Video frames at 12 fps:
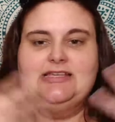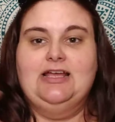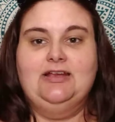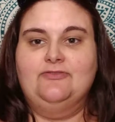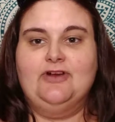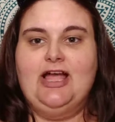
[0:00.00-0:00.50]
See,
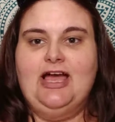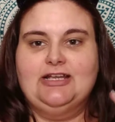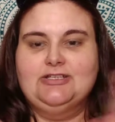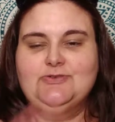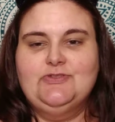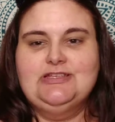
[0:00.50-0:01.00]
I done forgot
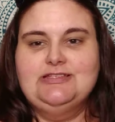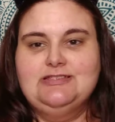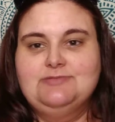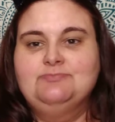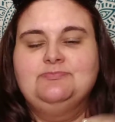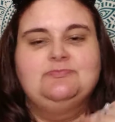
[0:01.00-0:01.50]
how to do this.
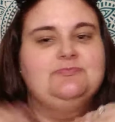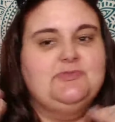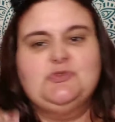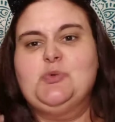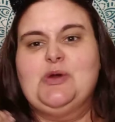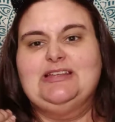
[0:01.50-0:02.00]

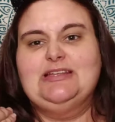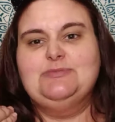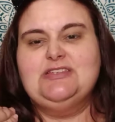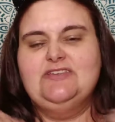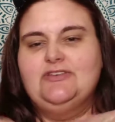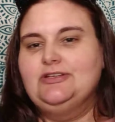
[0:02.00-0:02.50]
It's Red
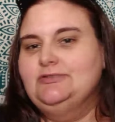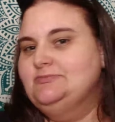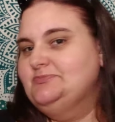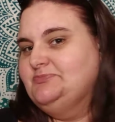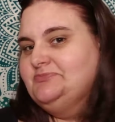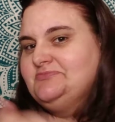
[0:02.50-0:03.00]
Lip Diva.
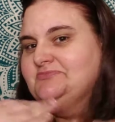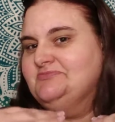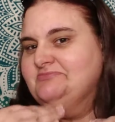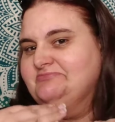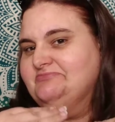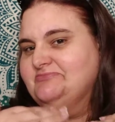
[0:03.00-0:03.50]

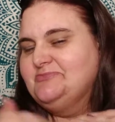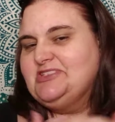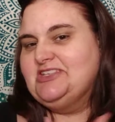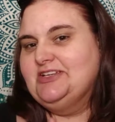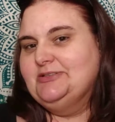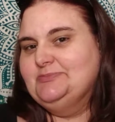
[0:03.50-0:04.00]

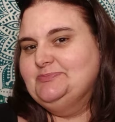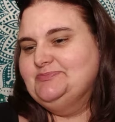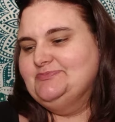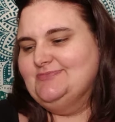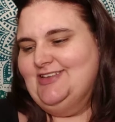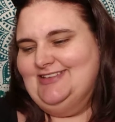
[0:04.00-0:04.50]
What's
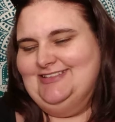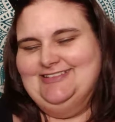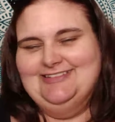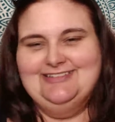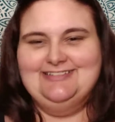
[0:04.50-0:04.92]
up?